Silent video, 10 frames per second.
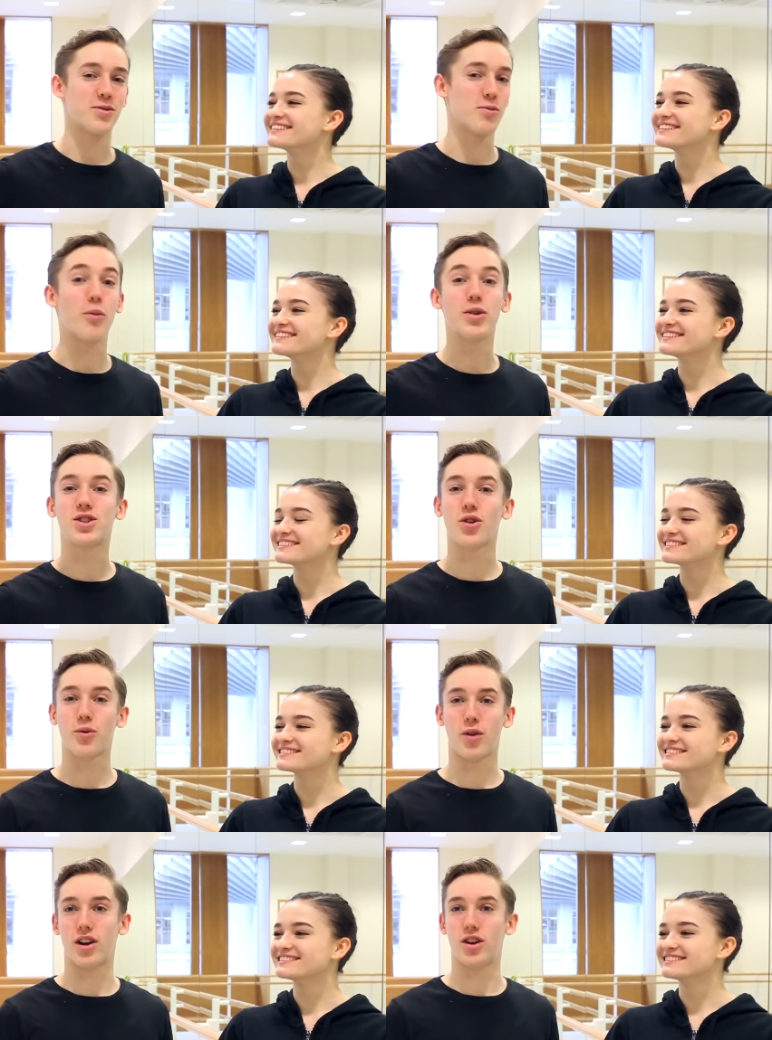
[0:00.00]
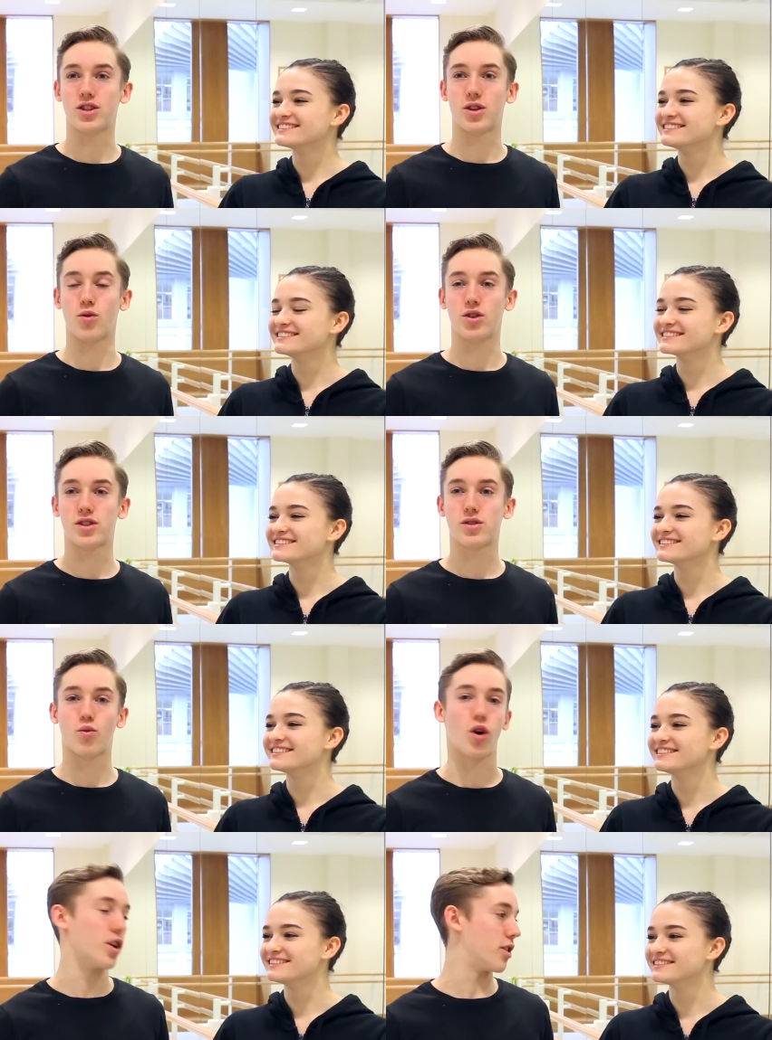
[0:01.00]
Speaker 1: When we joined White Lodge, there was
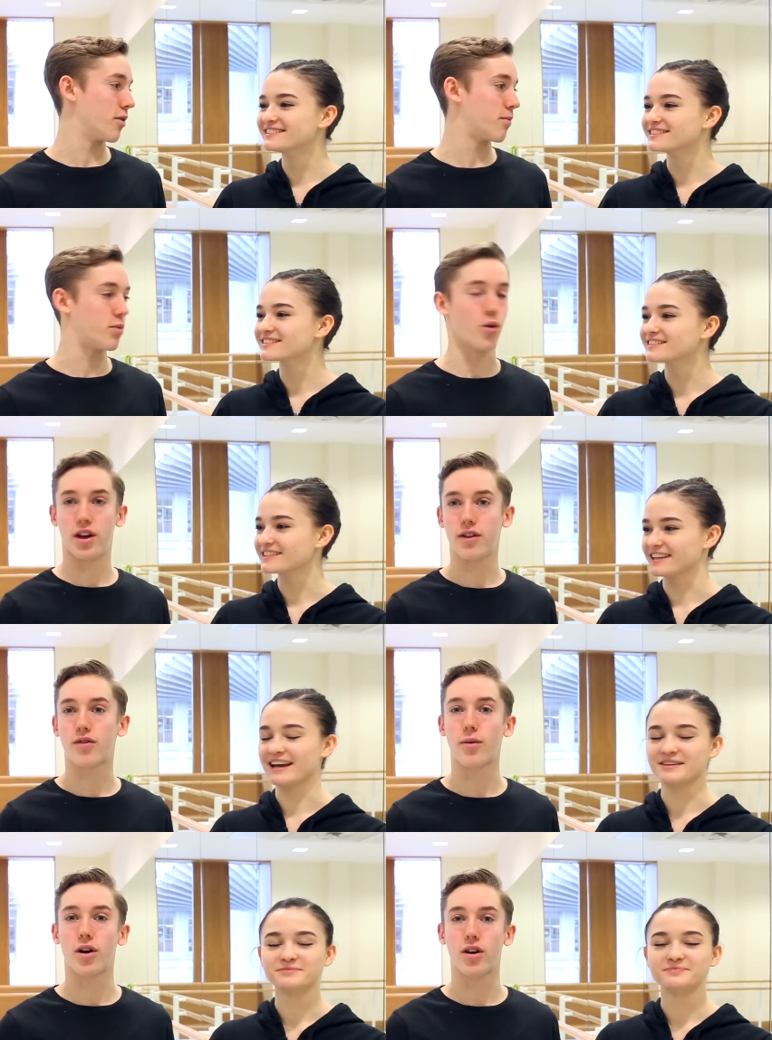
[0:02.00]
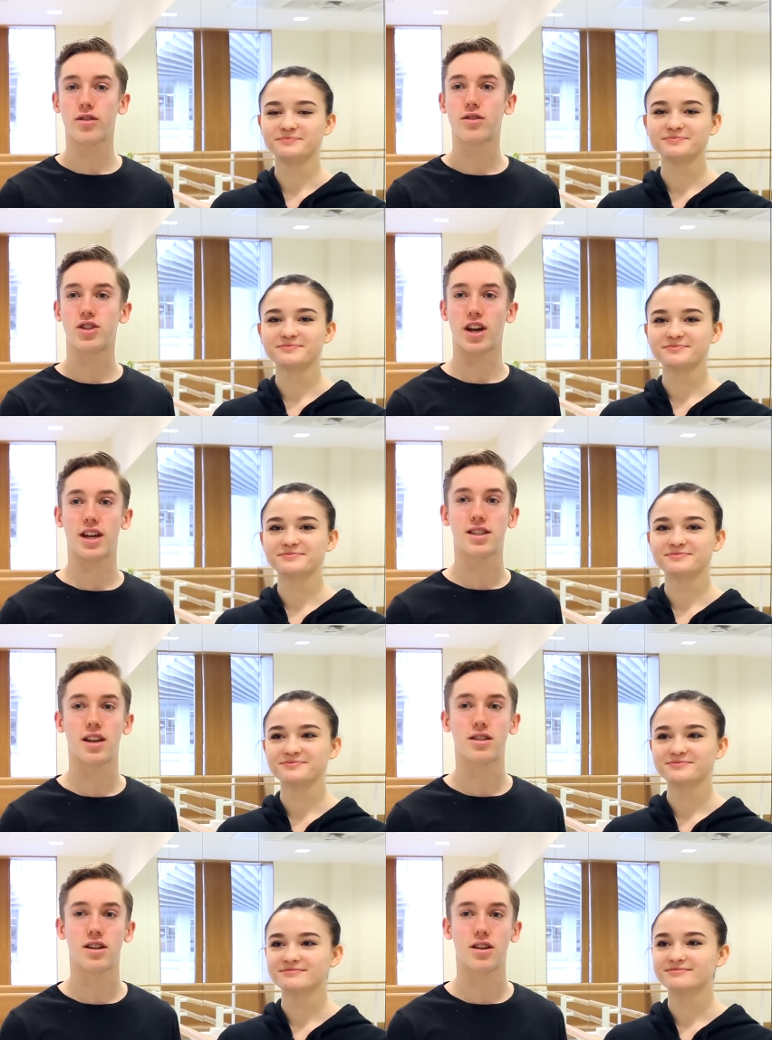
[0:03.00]
one other boy yeah. from our J A
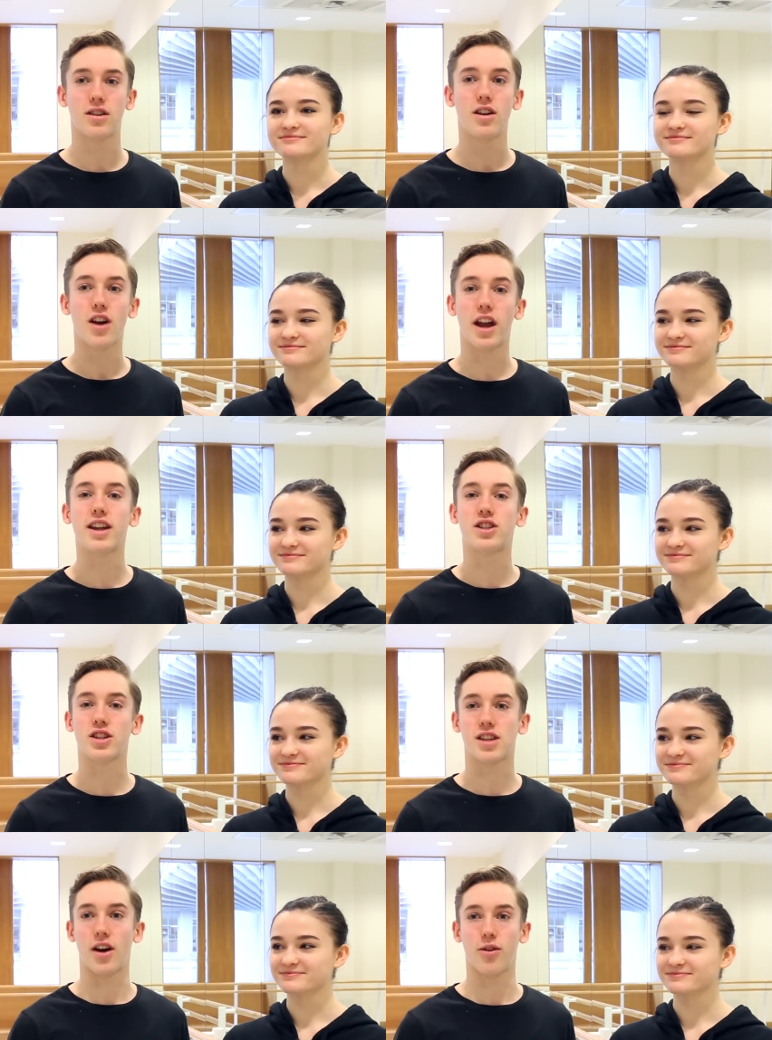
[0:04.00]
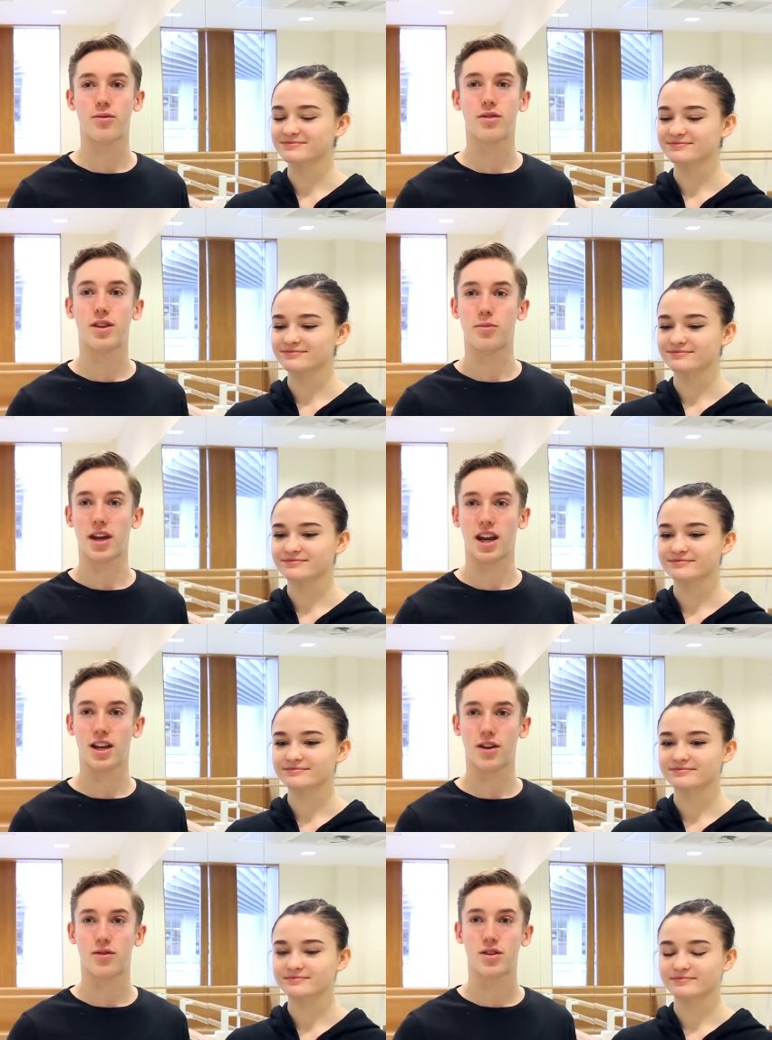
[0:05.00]
centre, and it does help at the
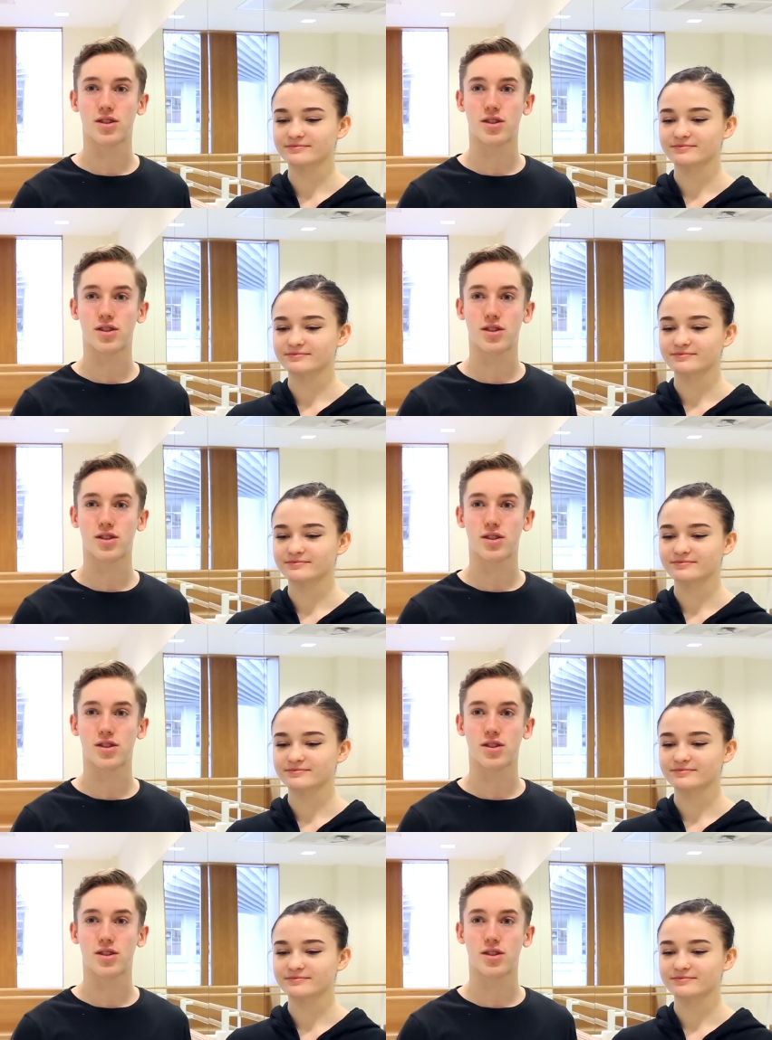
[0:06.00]
beginning of the